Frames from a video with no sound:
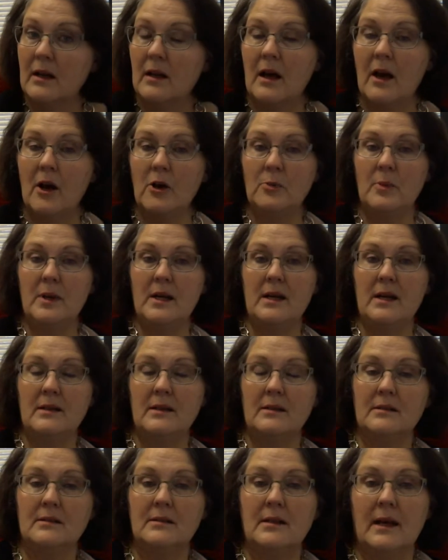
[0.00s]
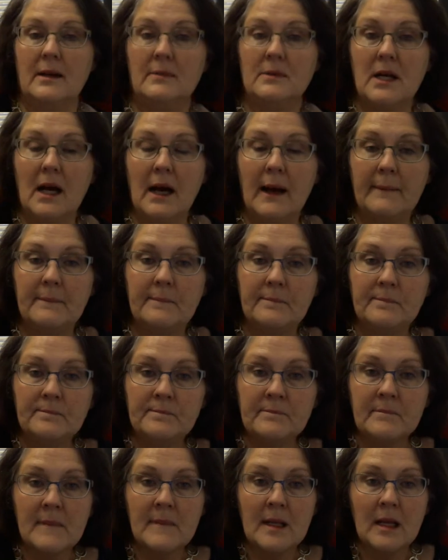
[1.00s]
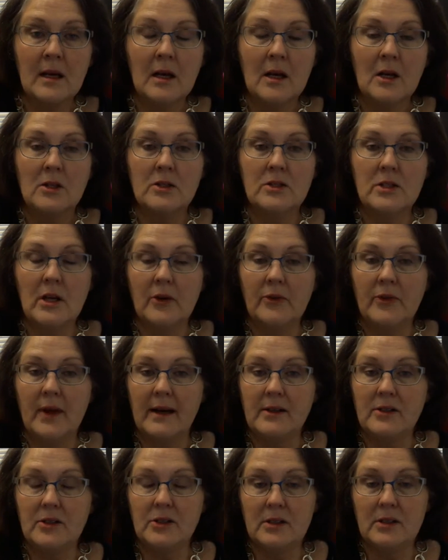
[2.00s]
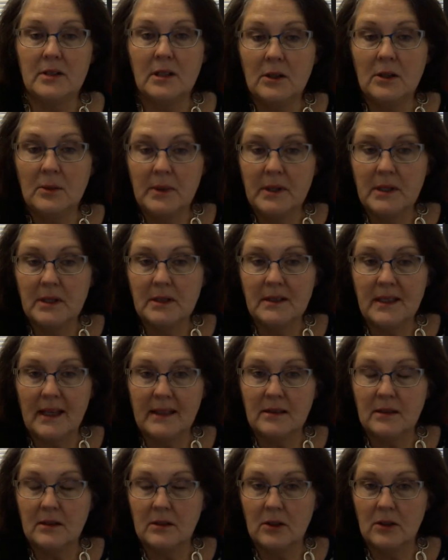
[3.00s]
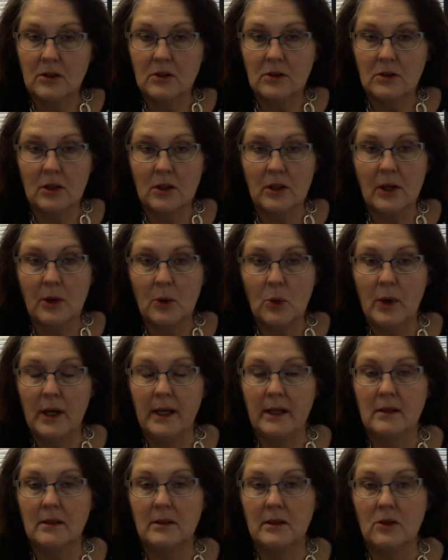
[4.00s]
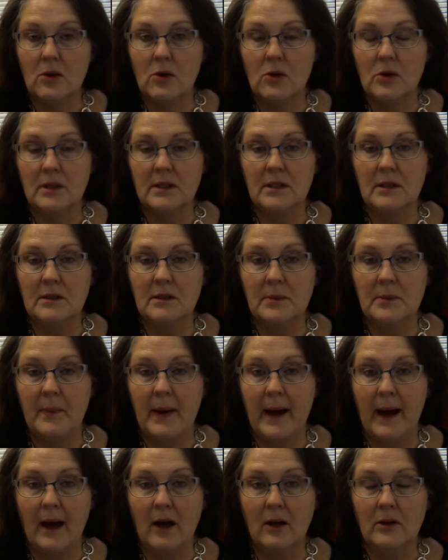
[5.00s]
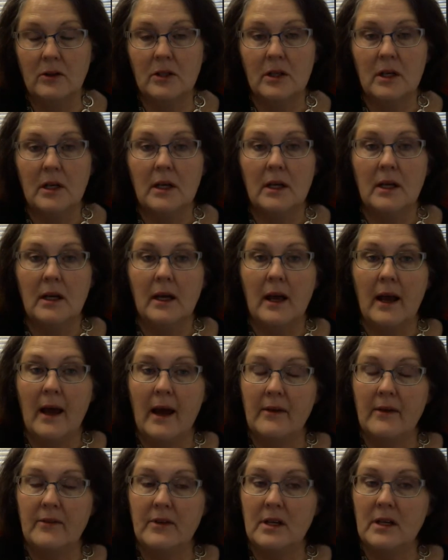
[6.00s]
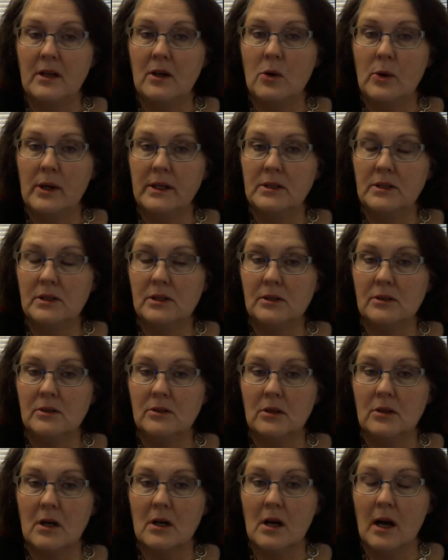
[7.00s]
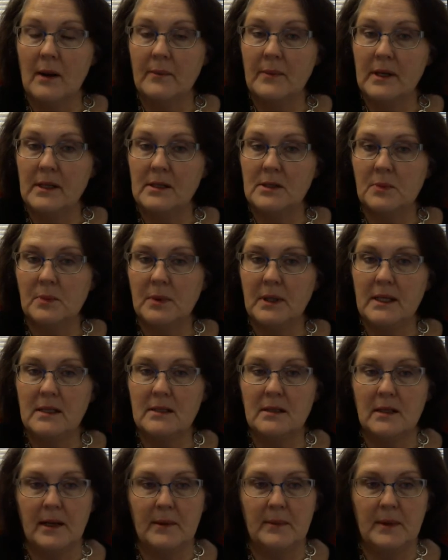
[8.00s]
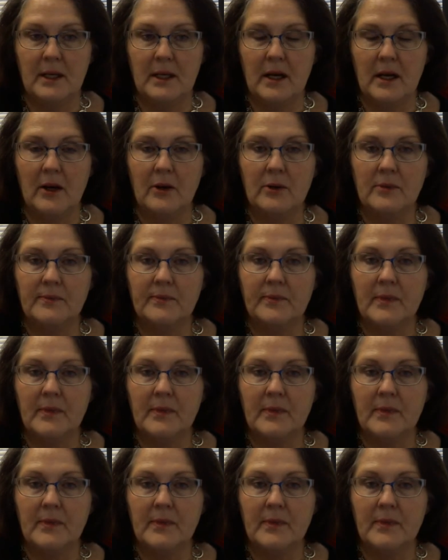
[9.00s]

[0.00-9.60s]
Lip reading: OB at the same time. So that's your syllabus. That's a little look at what the course is about. Have any questions or comments, please let me know.